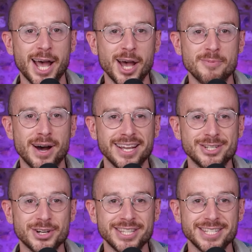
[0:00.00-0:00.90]
Um, I
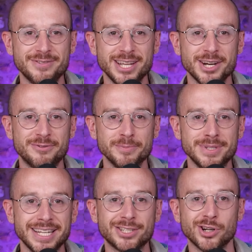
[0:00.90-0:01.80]
enjoyed this video
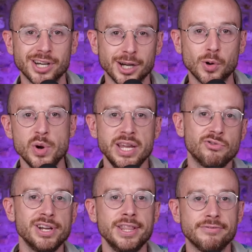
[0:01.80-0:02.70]
from TikToker
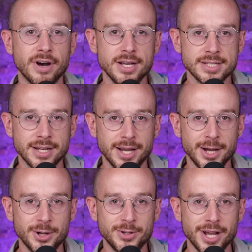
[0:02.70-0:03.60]
Queen Reen the First,
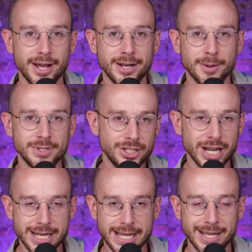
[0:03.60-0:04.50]
who turned up to
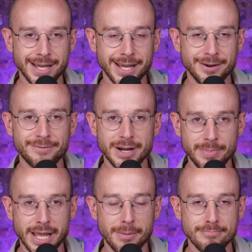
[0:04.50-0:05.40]
JD at
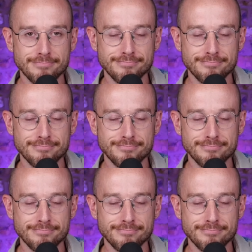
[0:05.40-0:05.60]
3 p.m.